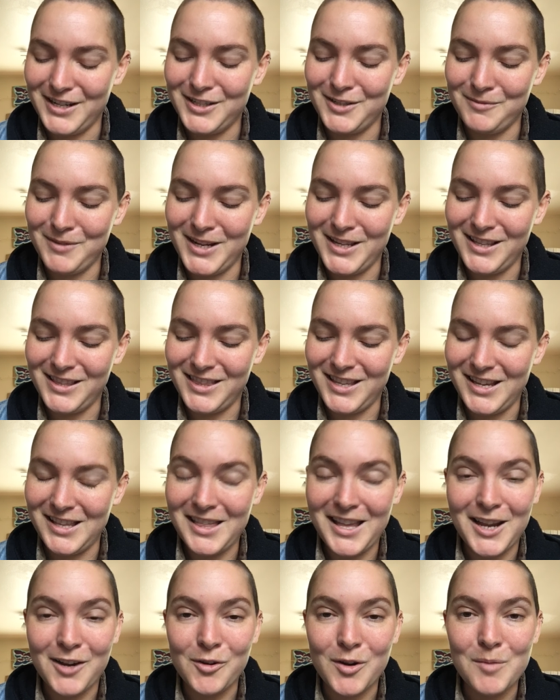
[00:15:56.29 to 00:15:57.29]
to me that they
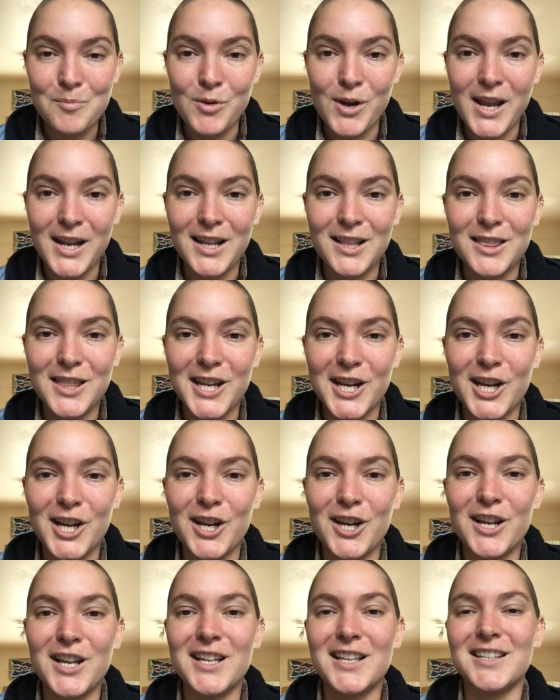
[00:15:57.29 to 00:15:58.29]
like rebranded
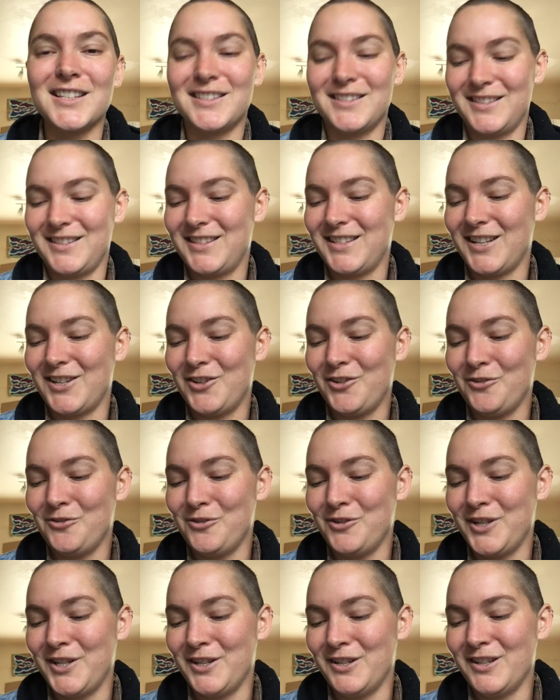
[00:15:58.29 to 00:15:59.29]
their essential
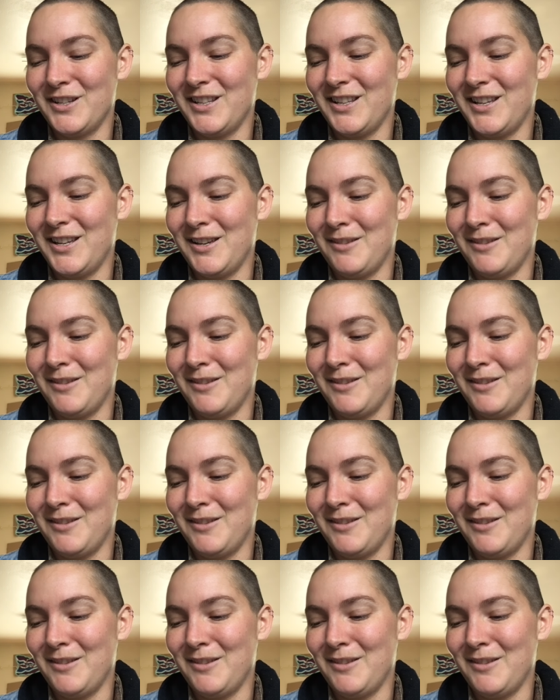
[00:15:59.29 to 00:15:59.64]
oil